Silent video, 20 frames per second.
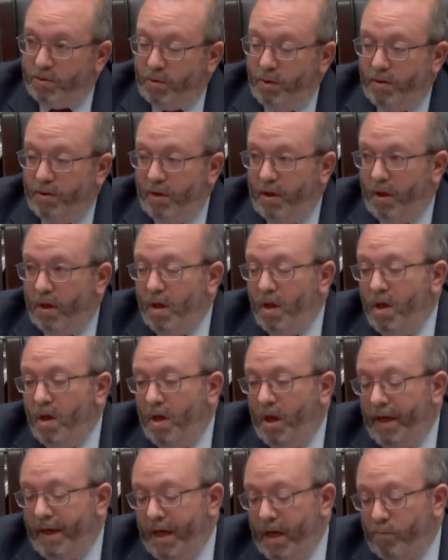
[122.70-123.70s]
as well. So I think,
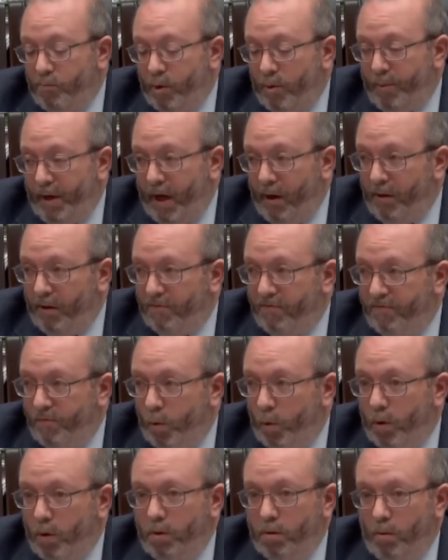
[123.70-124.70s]
again, preparing
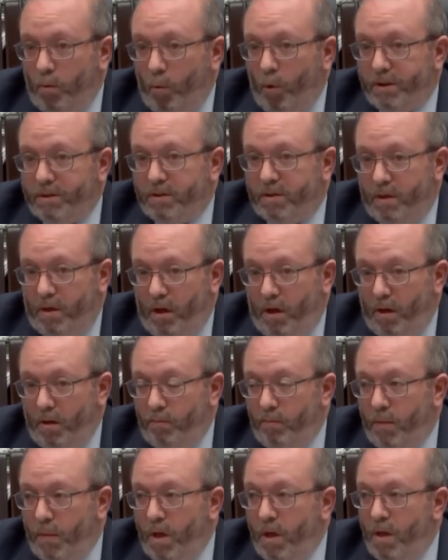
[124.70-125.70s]
for what's to
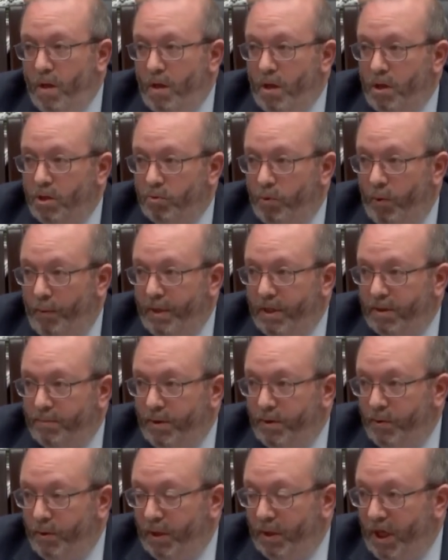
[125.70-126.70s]
come is where we
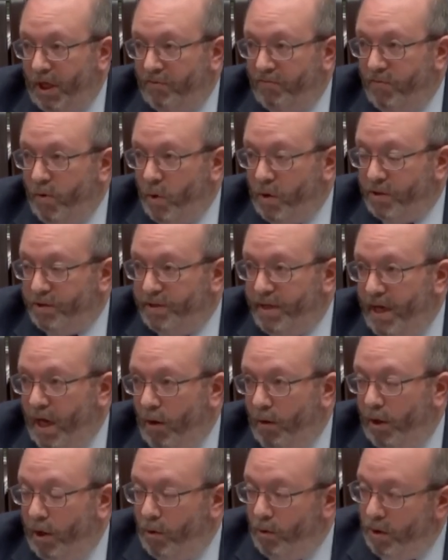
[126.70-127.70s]
need to be doing a lot of focus
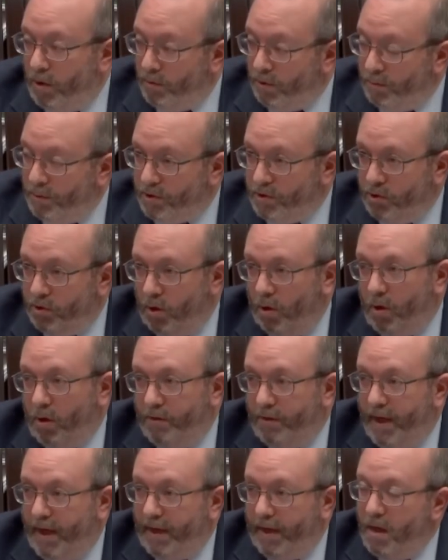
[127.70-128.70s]
now. I agree with Mr.
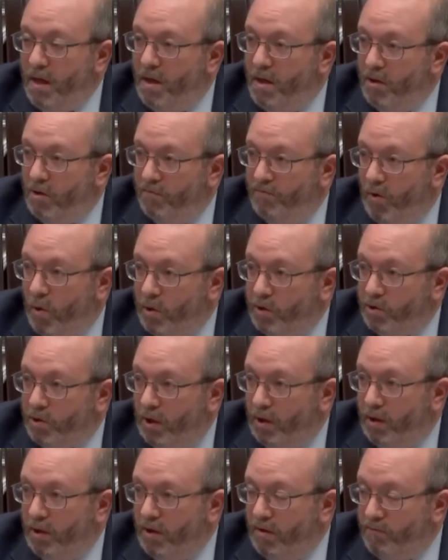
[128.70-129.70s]
Dar that the
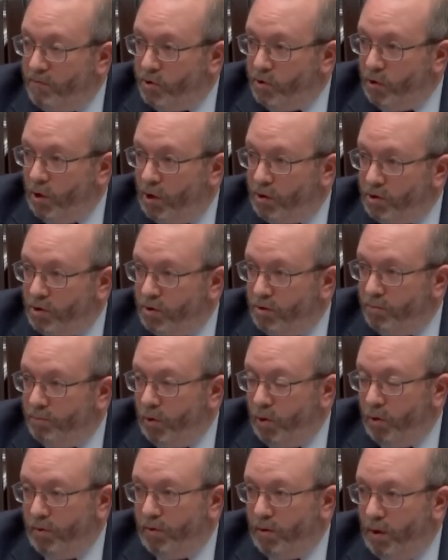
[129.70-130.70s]
focus on
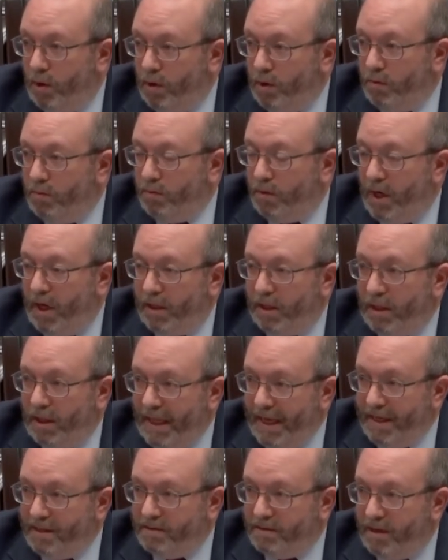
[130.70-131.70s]
infrastructure, both on kind
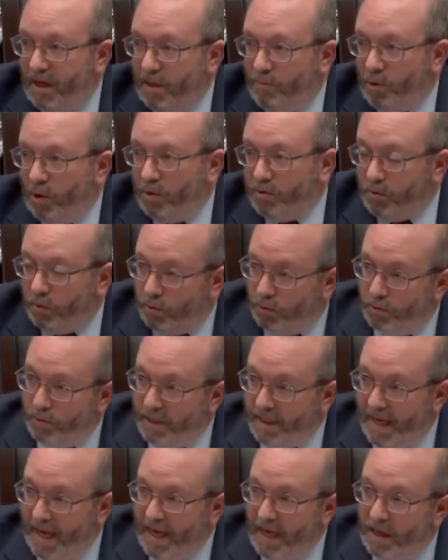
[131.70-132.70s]
of the land side, but also
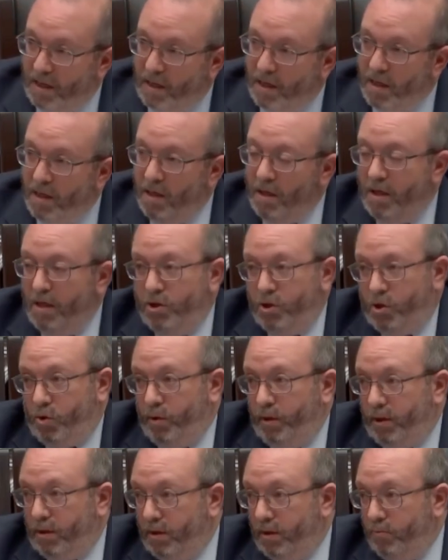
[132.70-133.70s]
through the gate, is
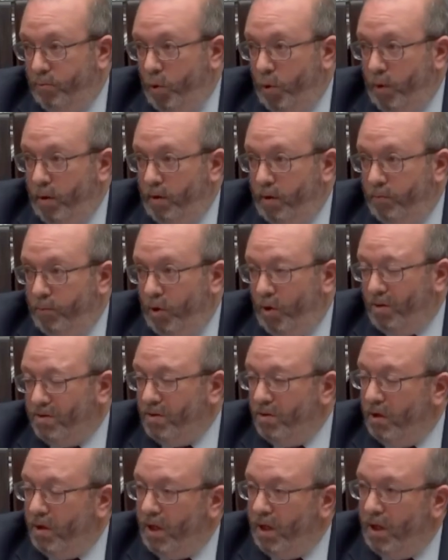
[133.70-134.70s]
critically important, but
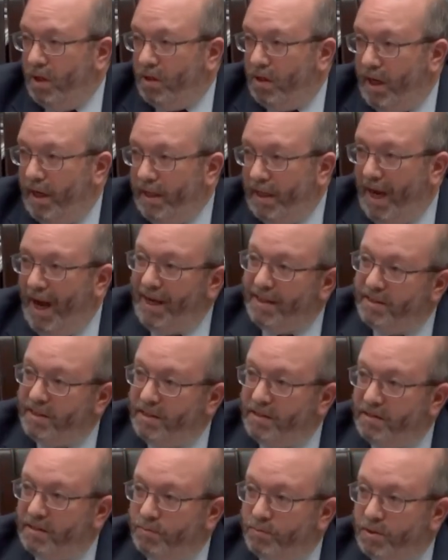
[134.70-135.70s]
also looking at kind of the
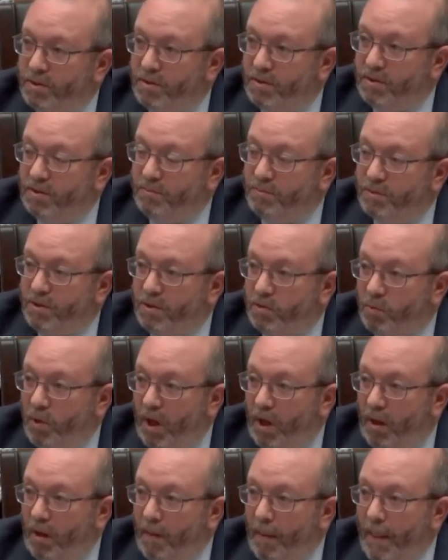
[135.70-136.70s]
IT systems
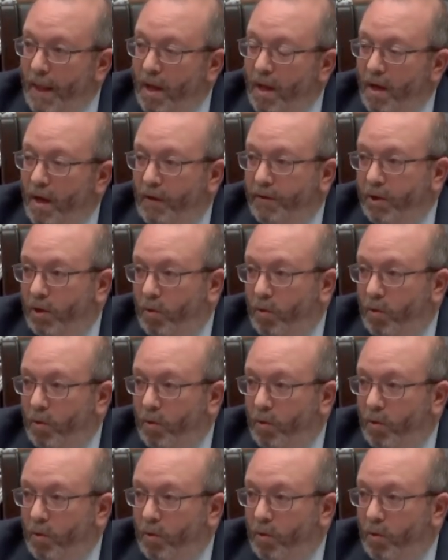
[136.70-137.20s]
as well.